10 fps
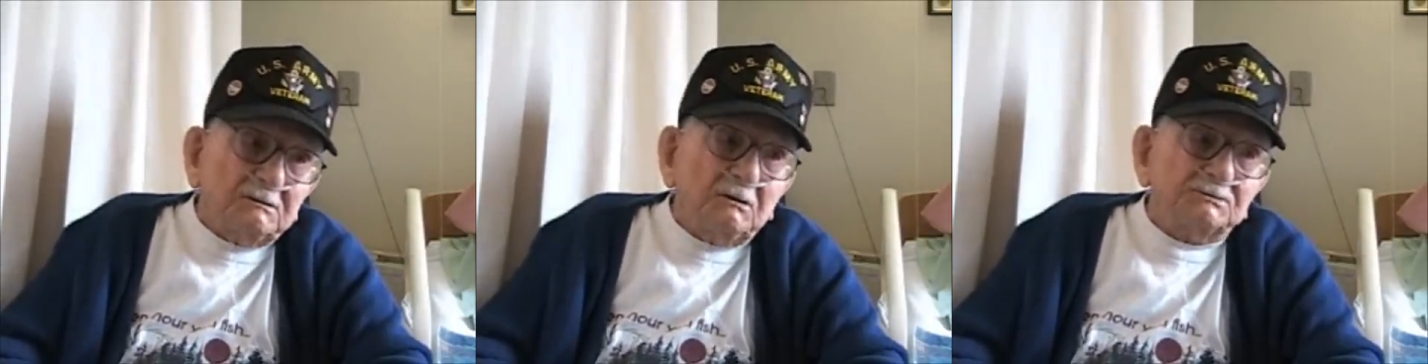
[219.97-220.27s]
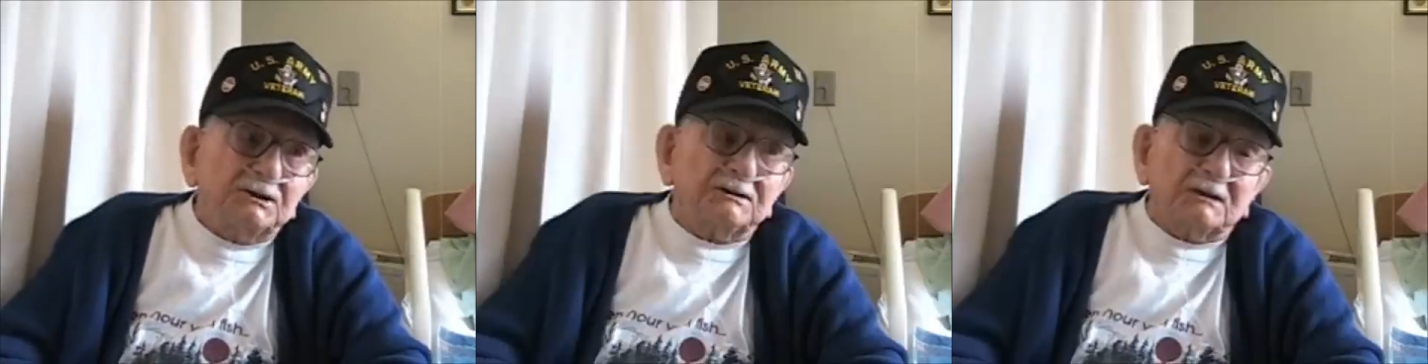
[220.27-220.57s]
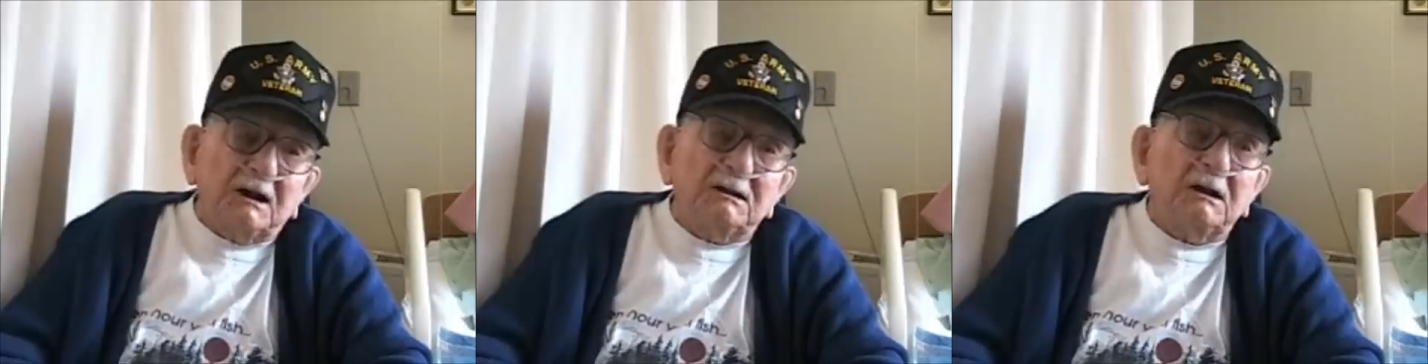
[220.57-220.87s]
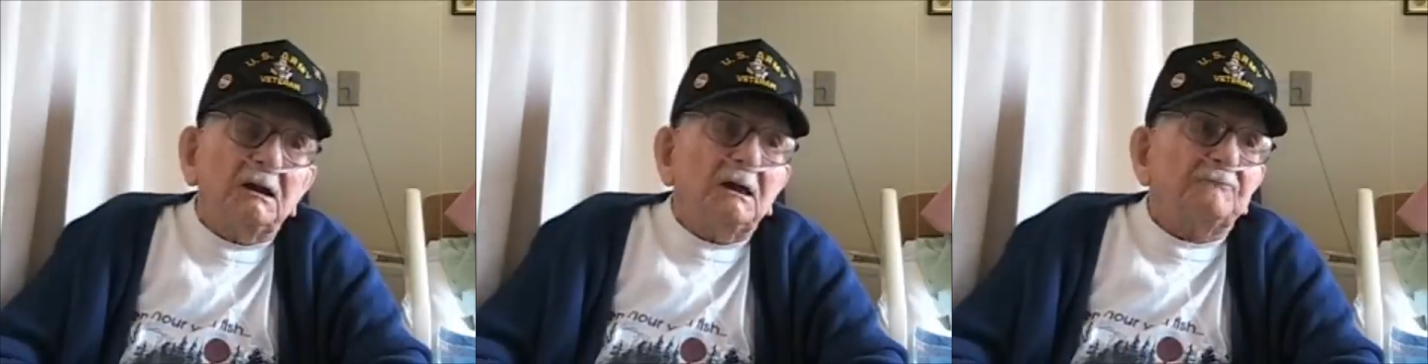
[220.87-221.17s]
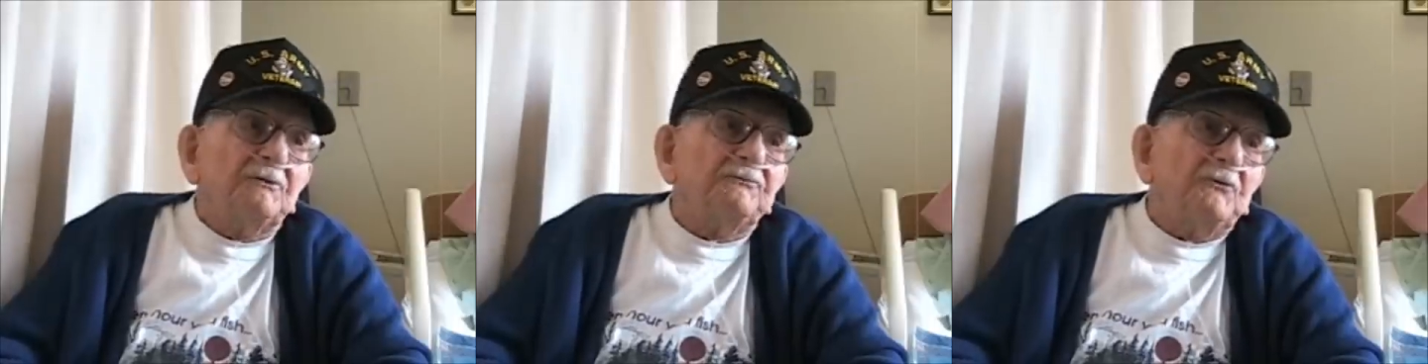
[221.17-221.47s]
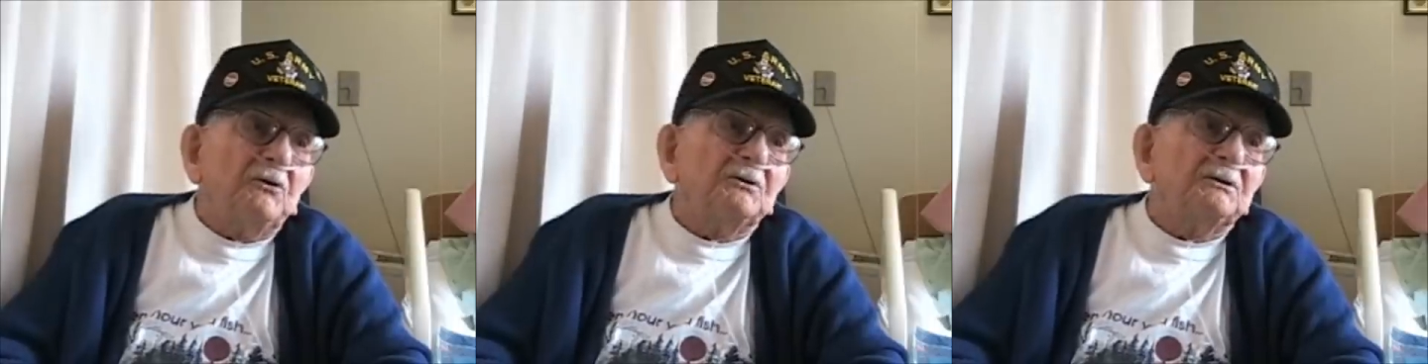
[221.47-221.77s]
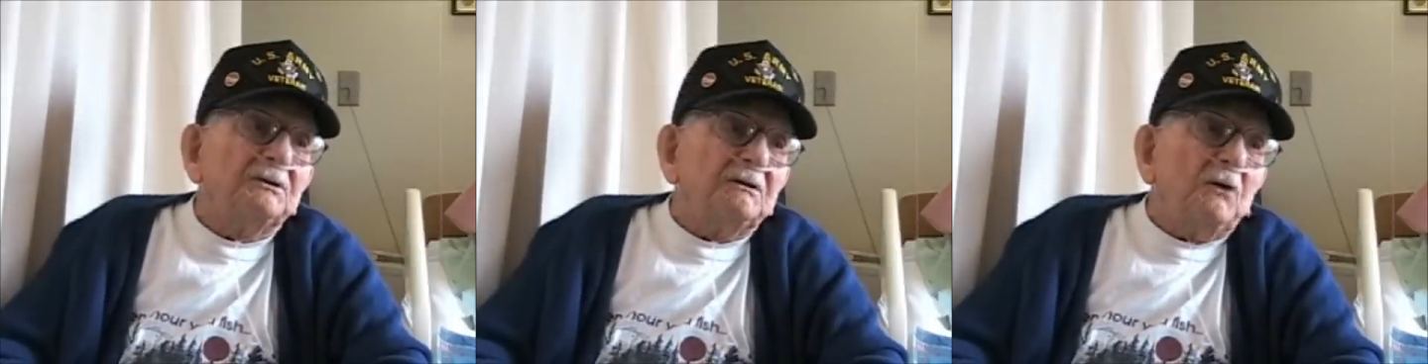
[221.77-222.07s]
Don't take it. I, for four,
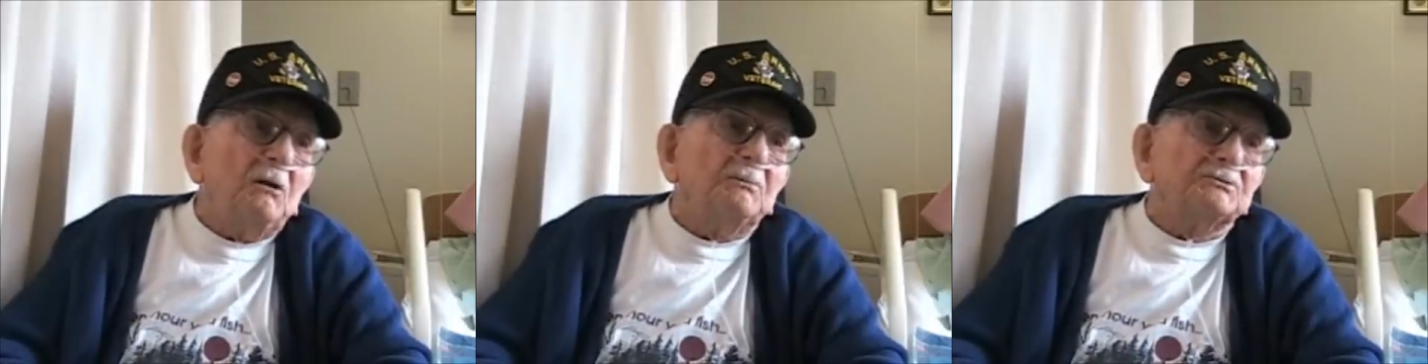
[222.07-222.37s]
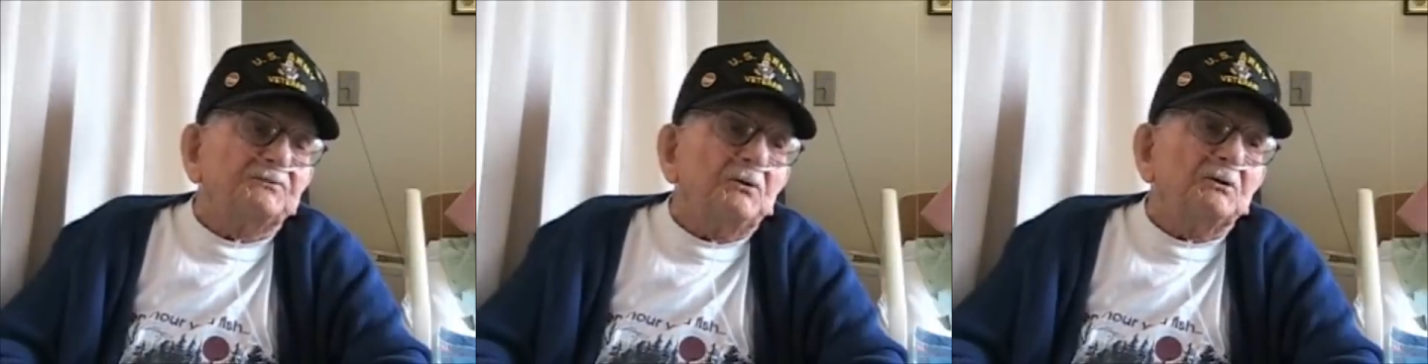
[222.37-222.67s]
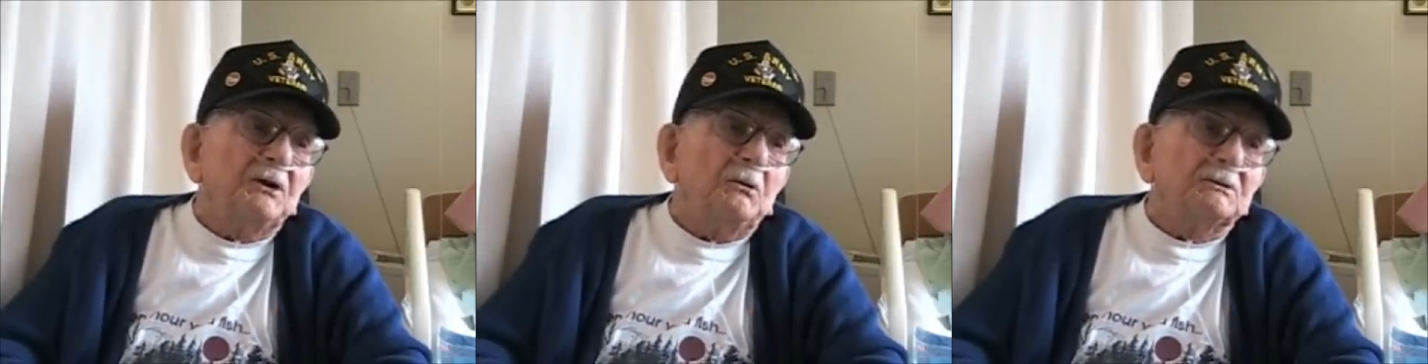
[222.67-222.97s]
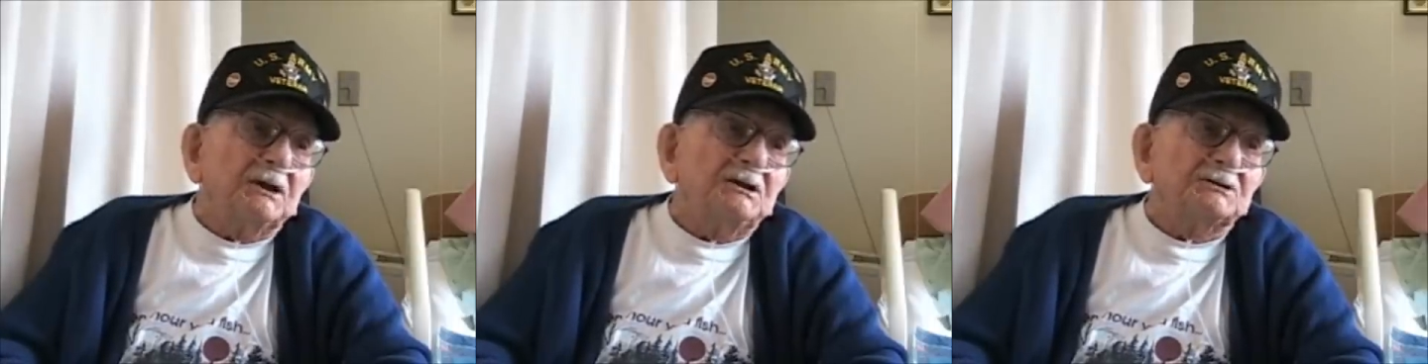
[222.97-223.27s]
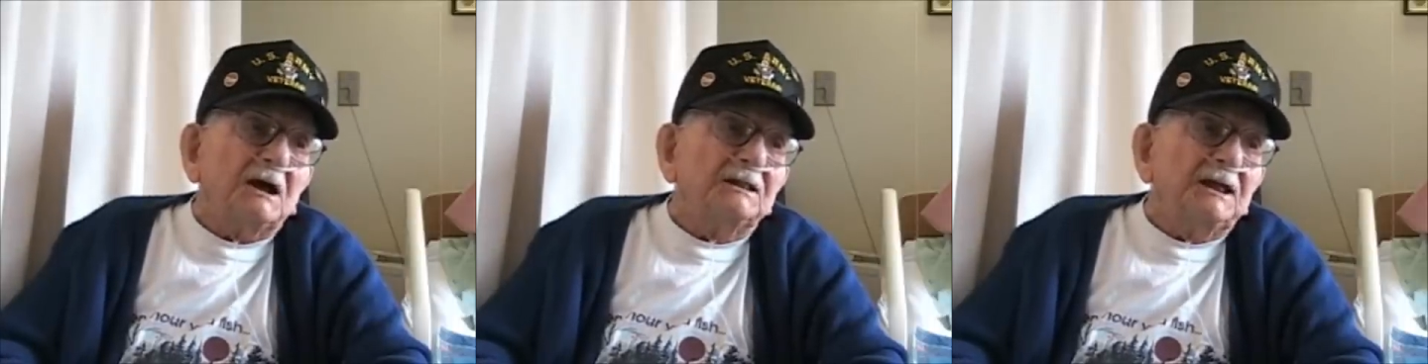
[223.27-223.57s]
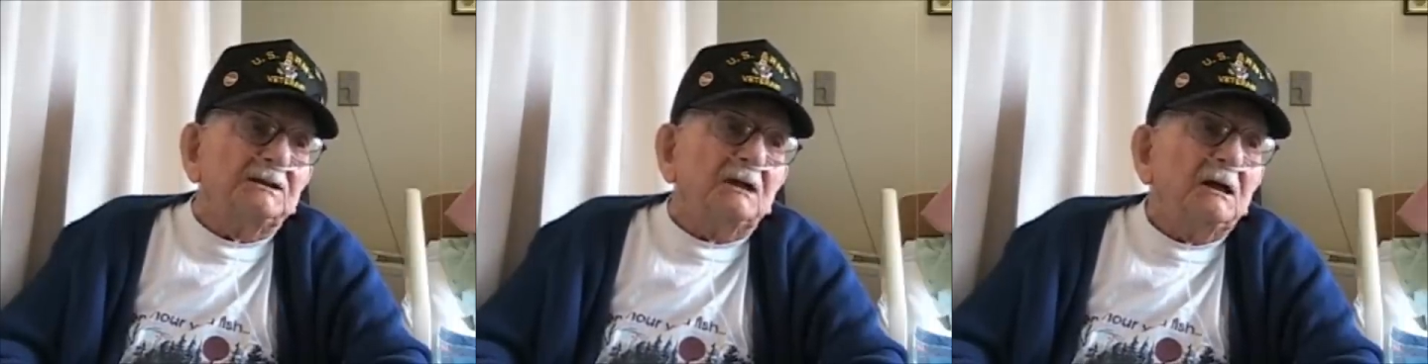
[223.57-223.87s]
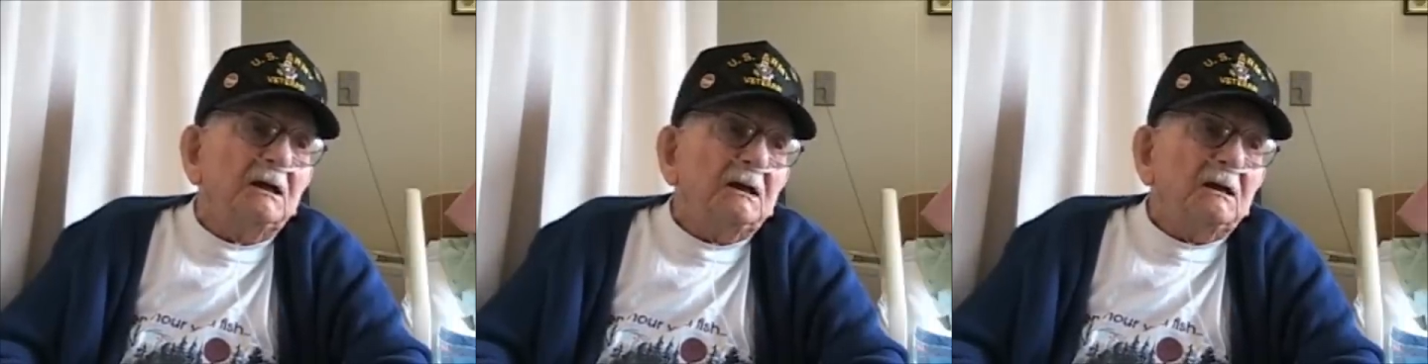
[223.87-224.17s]
almost four the whole days, I laid
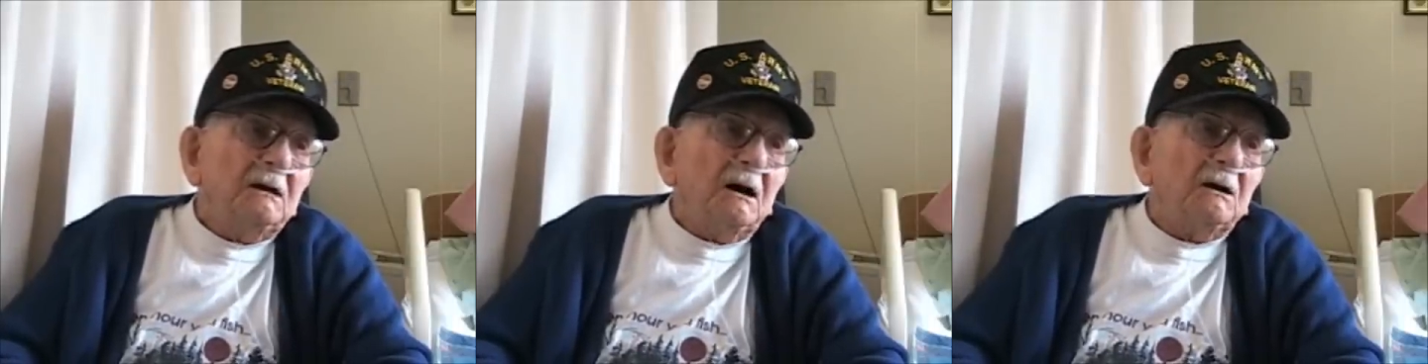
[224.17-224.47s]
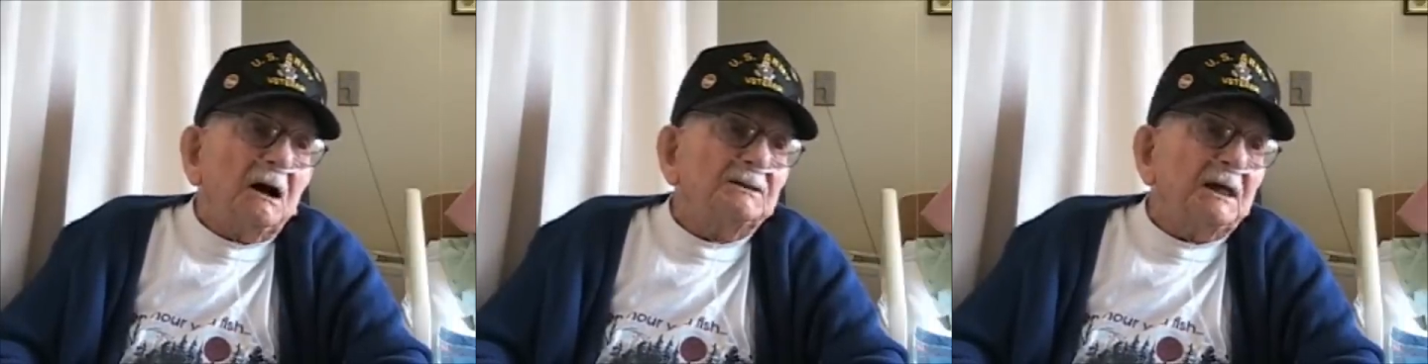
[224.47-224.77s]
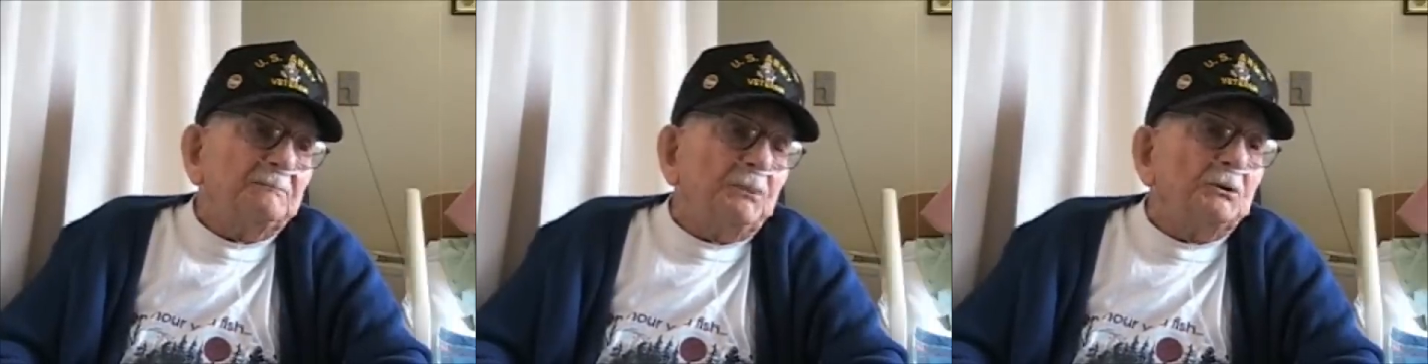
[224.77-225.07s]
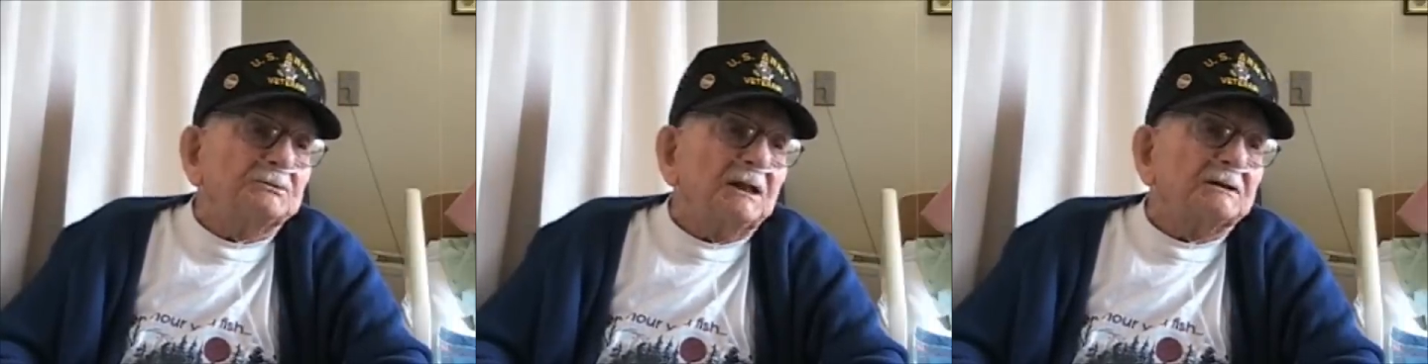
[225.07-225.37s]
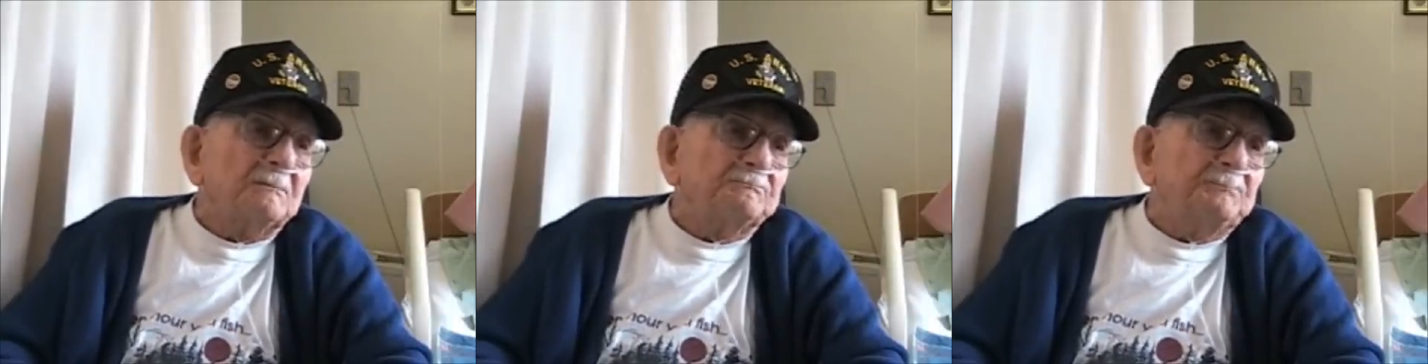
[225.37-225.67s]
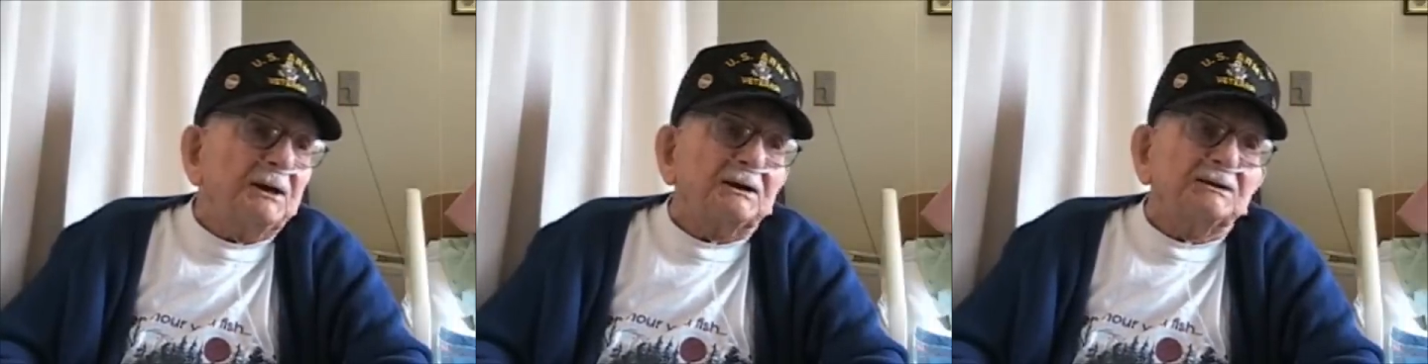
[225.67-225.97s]
uh, on that boat like a pig.